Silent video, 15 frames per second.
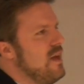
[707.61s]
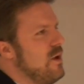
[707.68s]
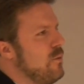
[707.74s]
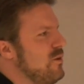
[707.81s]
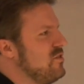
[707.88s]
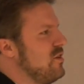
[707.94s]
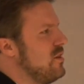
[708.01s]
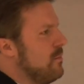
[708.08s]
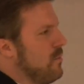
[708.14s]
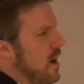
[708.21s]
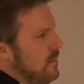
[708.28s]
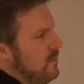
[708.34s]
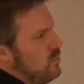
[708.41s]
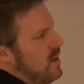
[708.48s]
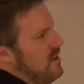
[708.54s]
we say the
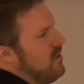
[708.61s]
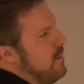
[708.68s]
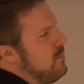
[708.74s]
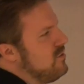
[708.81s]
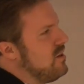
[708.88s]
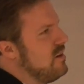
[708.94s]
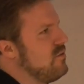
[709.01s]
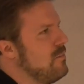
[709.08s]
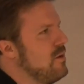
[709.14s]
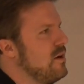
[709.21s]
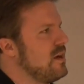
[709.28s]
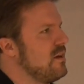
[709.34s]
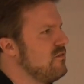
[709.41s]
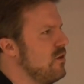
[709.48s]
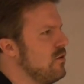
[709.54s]
bottom 25% of
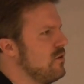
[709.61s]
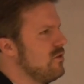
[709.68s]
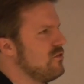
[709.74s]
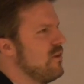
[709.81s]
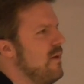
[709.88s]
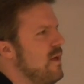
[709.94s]
American voters,